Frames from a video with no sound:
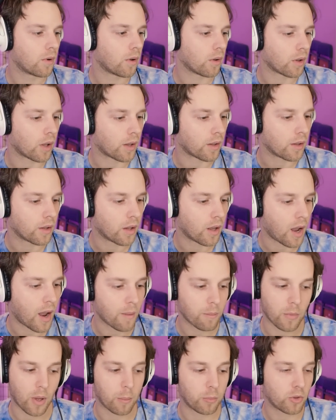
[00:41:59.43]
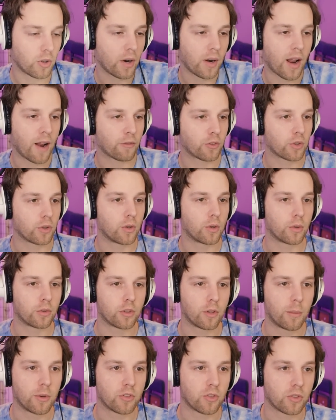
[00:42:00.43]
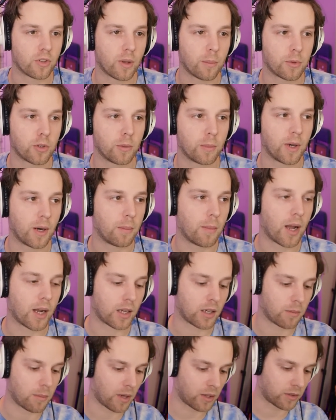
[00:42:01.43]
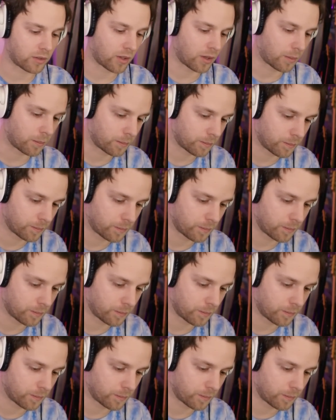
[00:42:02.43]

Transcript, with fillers: Hold on. I'm, I'm sorry to have to Google so much in this episode, but I'm not going to mess up.